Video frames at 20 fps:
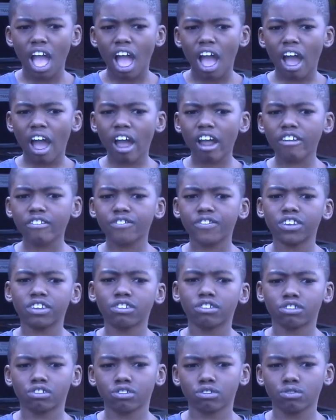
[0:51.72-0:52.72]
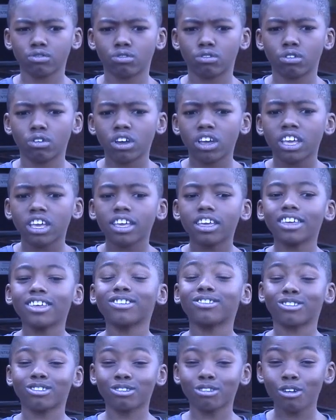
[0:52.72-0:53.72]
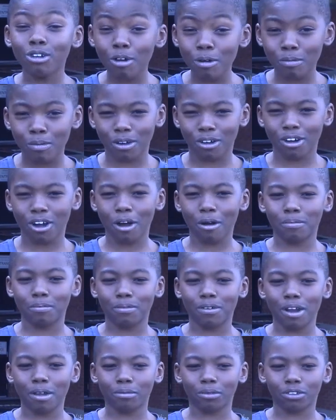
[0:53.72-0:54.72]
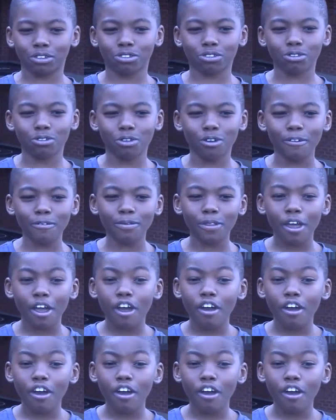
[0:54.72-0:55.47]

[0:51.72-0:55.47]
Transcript: Our feeder school is you, McCall Primary School.